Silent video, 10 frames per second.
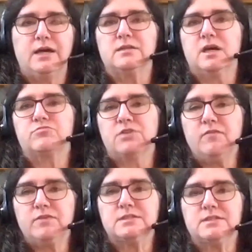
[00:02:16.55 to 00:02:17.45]
And
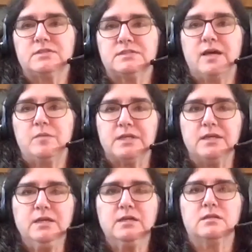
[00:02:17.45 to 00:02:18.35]
nonprofits have stepped
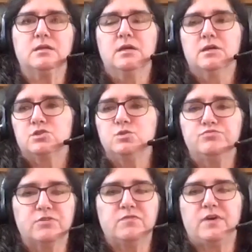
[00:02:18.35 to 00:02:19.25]
in to
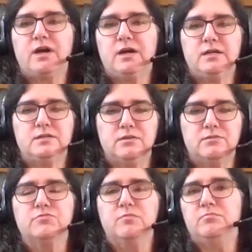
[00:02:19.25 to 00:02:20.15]
provide
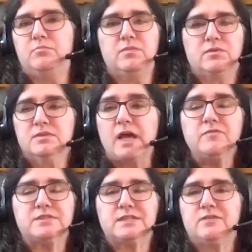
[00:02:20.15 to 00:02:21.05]
life
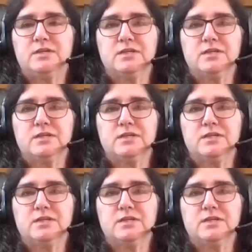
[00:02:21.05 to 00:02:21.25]
saving